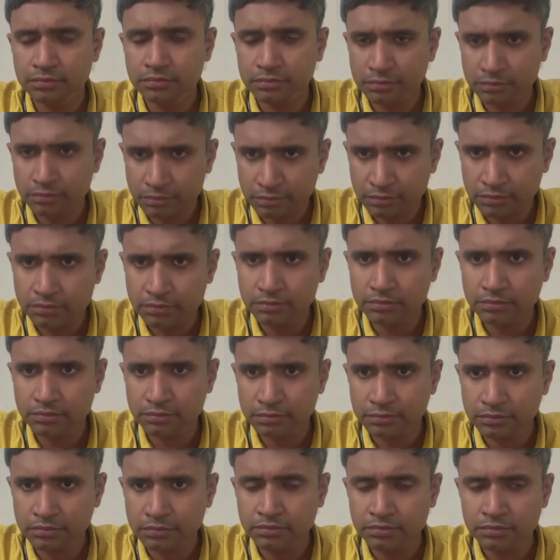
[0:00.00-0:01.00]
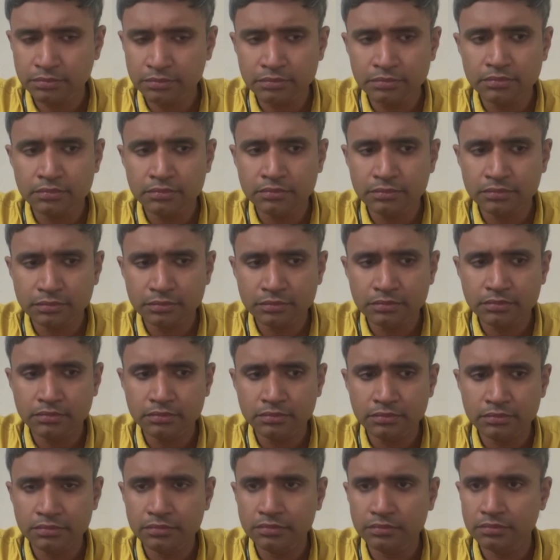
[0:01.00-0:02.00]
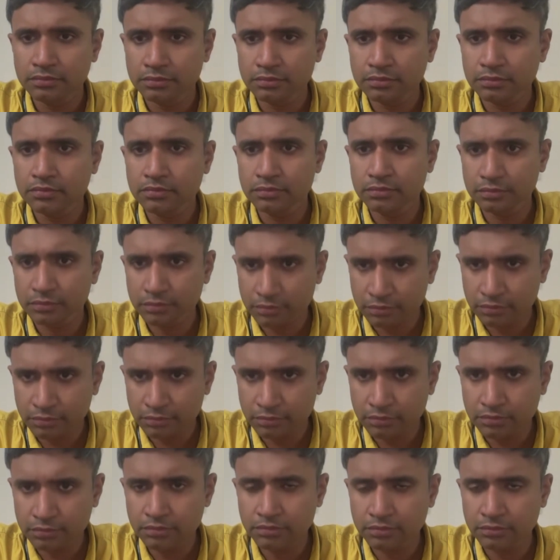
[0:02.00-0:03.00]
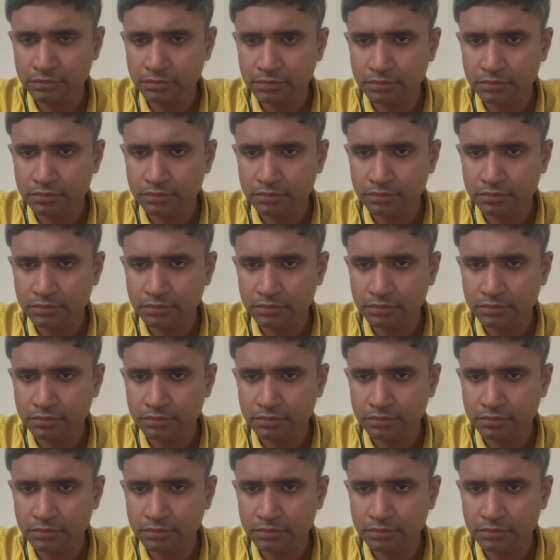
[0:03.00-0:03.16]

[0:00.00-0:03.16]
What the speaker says: The person shown says nothing.